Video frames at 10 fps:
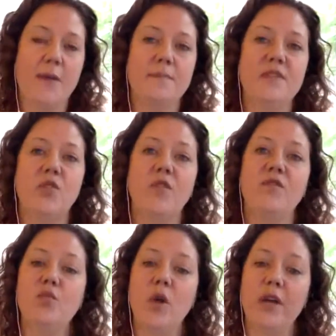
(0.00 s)
So
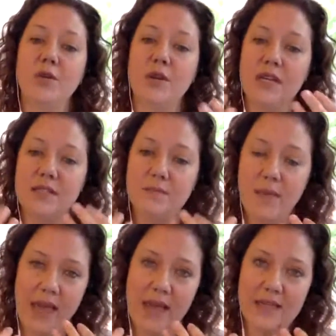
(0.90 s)
if you want your needs
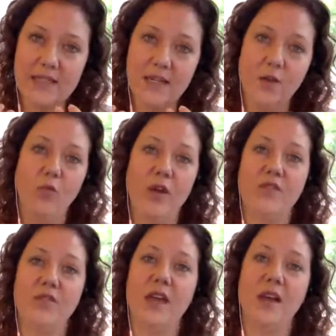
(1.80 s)
met,
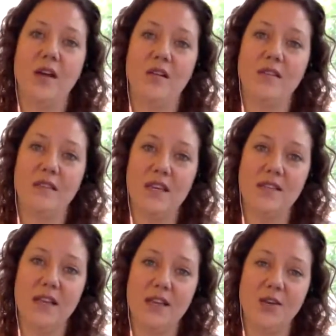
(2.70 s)
whether they are the things
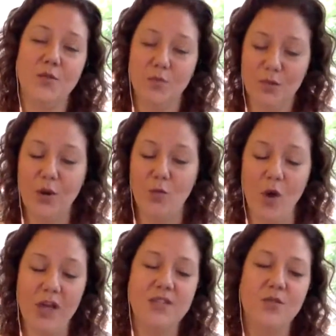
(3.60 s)
that you
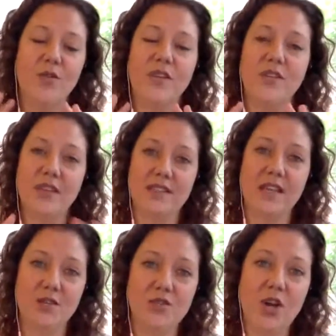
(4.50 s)
want or the things
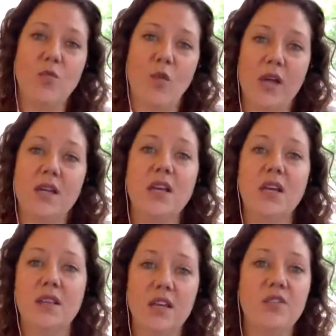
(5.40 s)
that you don't want,
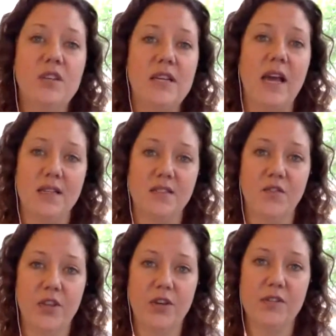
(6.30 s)
that you need to ask
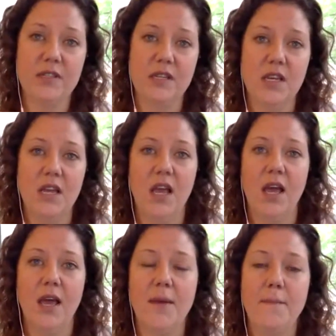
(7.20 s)
for those.
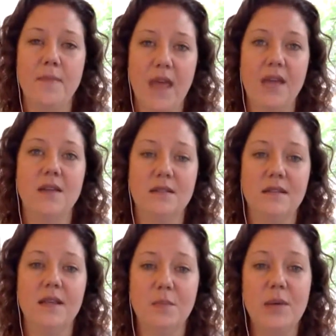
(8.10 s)
And
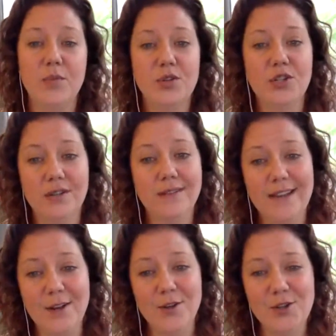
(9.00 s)
that people should,
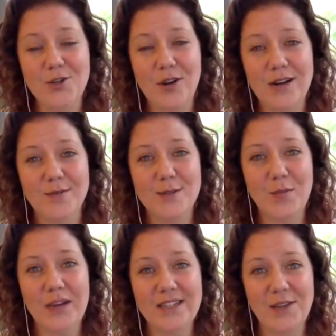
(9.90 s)
you should try to
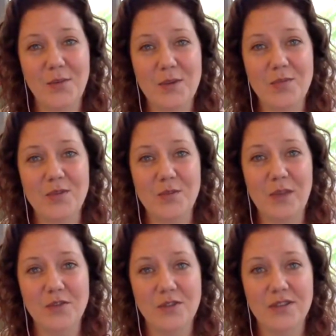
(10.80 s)
respect other people's
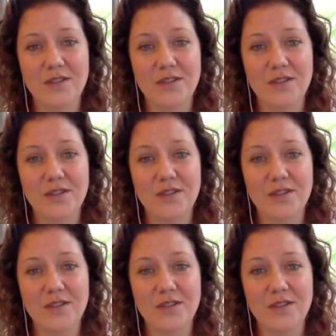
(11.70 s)
boundaries.